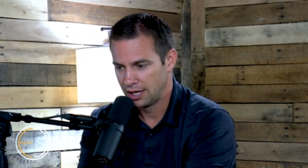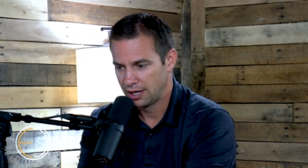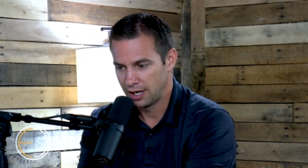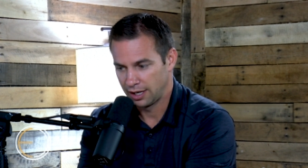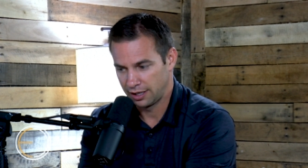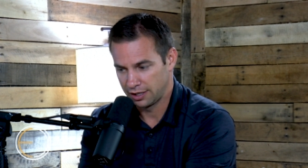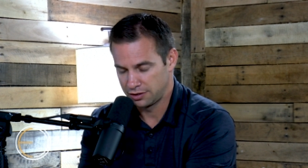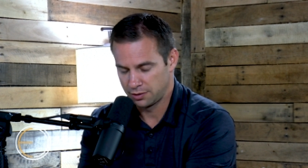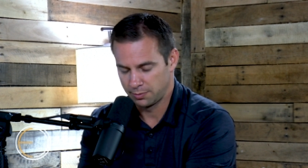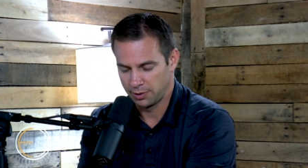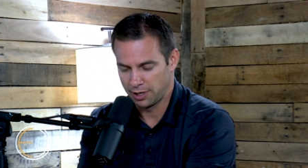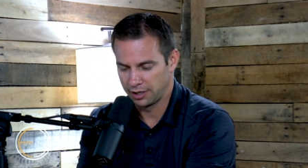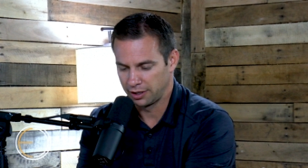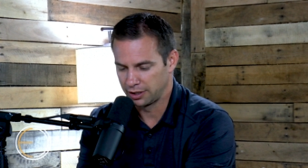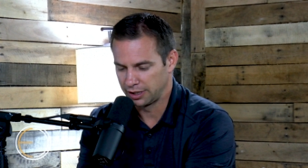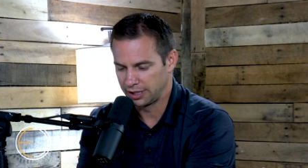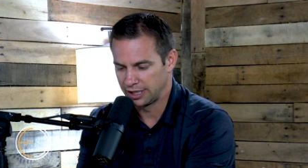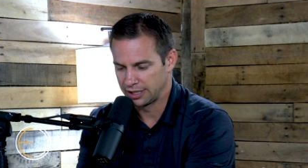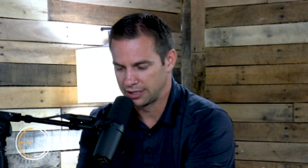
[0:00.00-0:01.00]
I guess you're probably
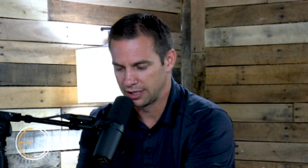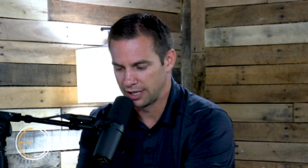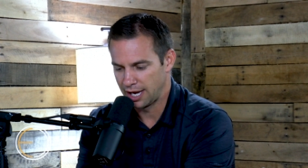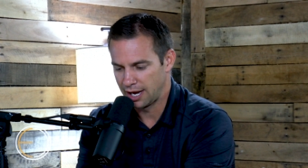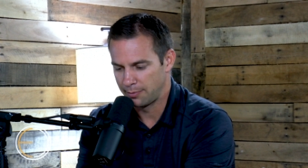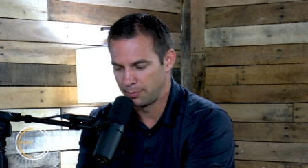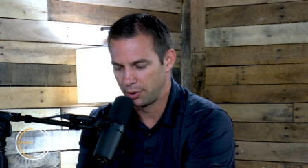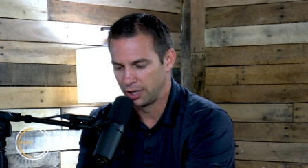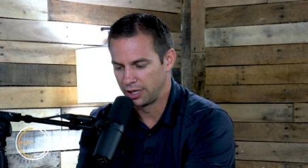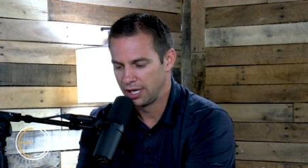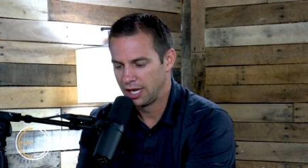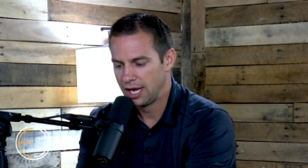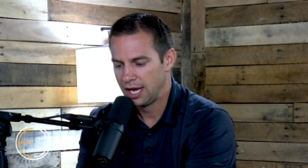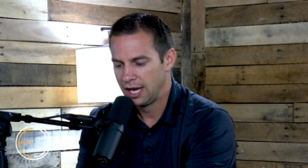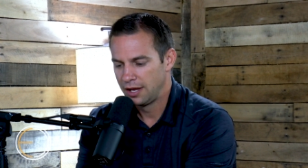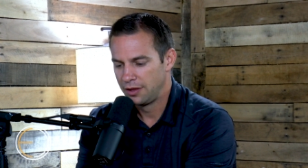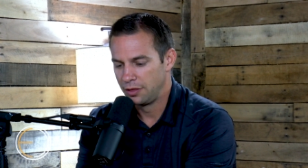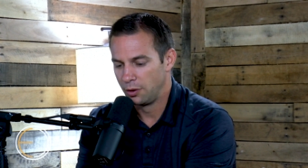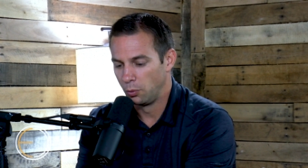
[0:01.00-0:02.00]
going to get to that. But
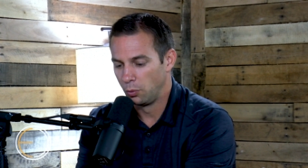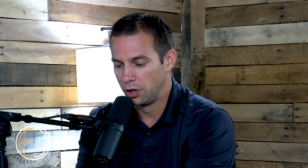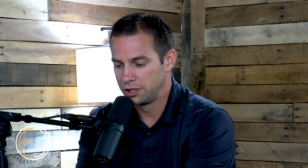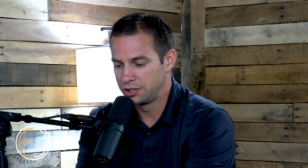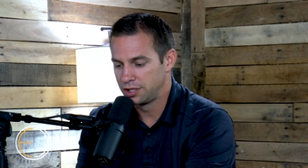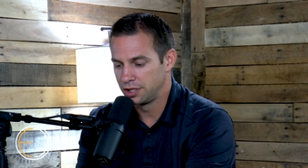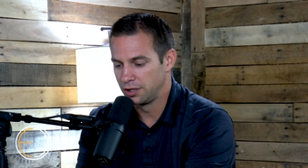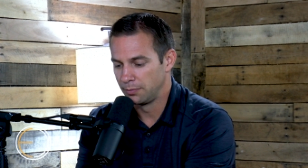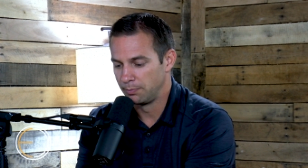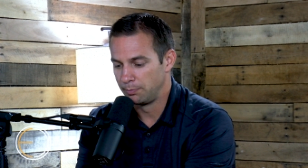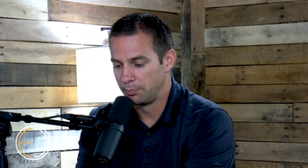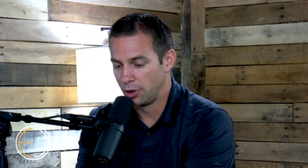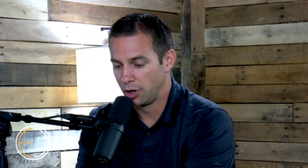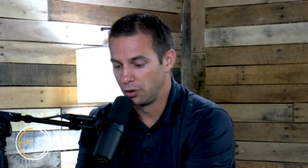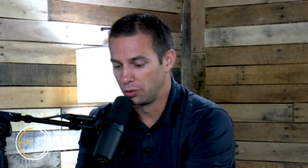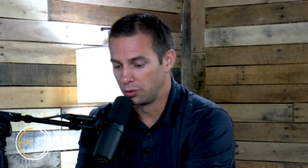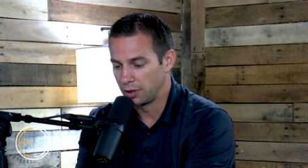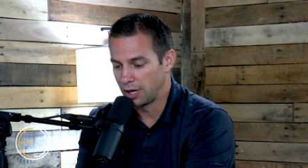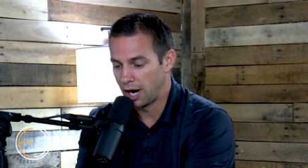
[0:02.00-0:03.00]
the ones in the
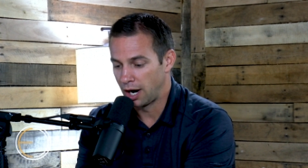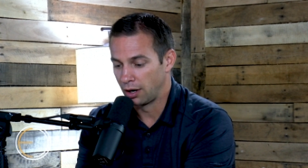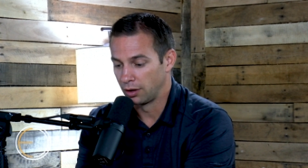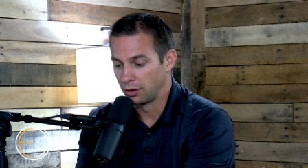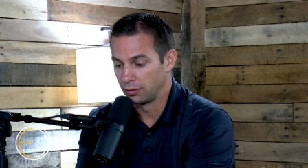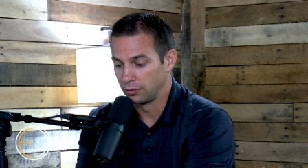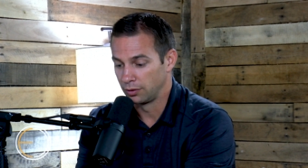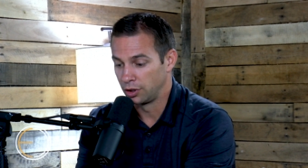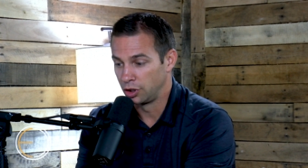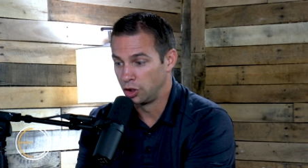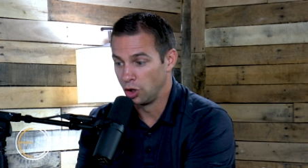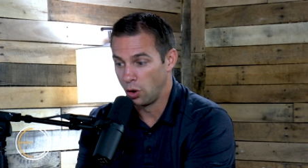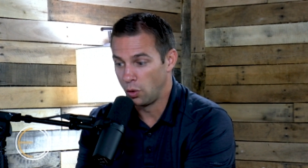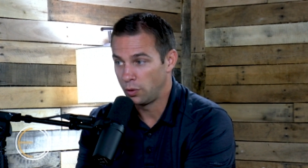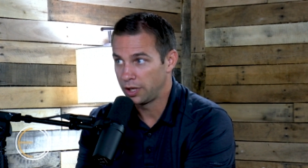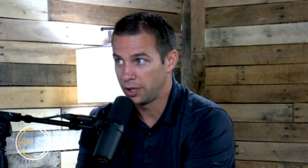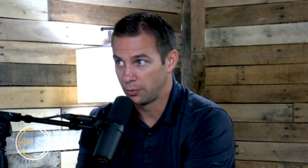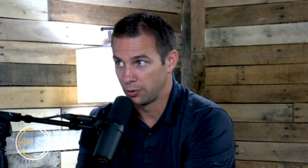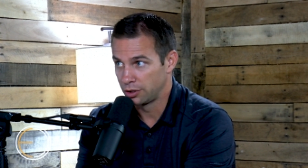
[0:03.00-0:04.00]
boat are
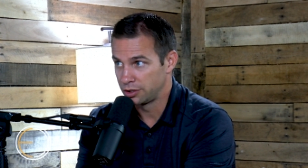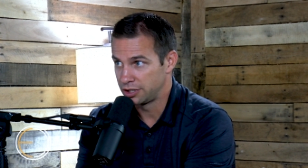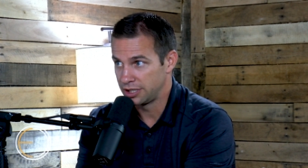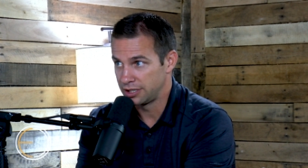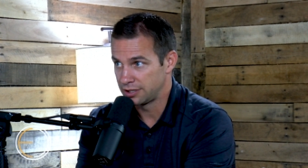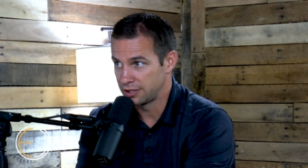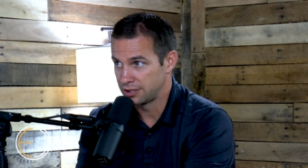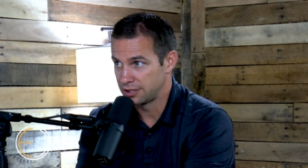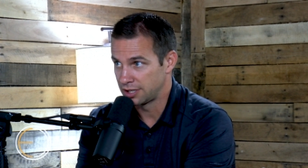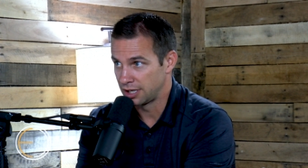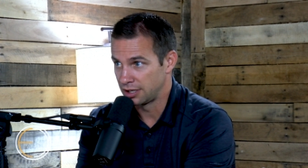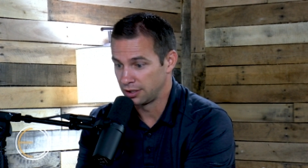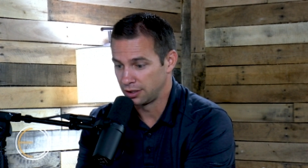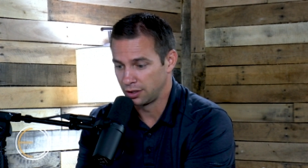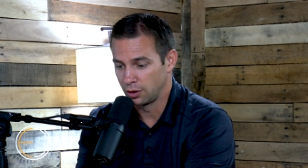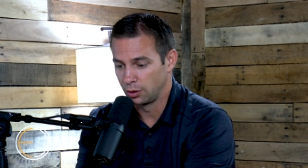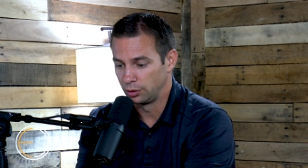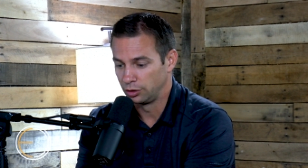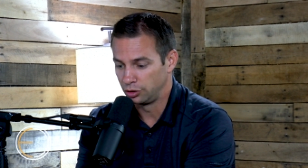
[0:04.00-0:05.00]
going where Jesus said to
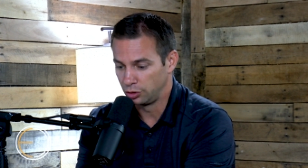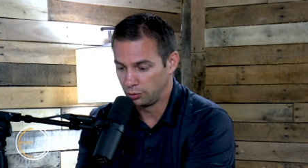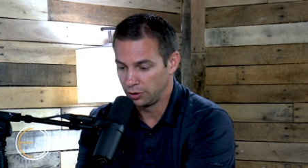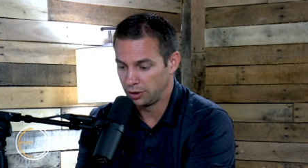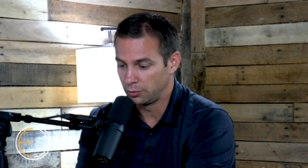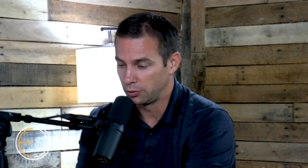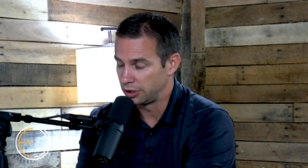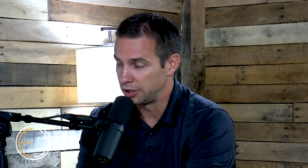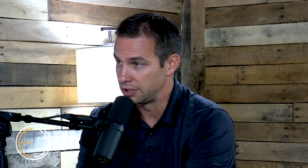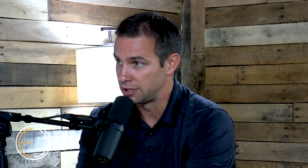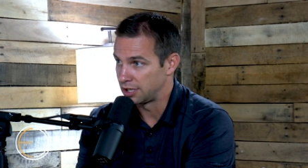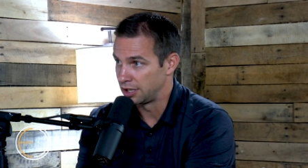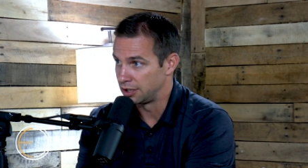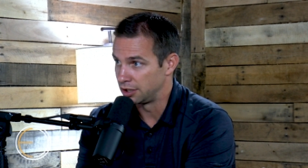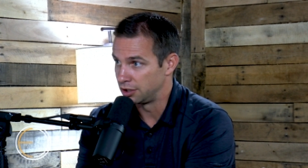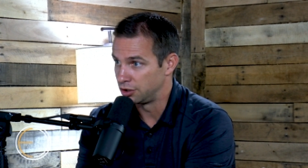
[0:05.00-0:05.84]
go, doing what he said to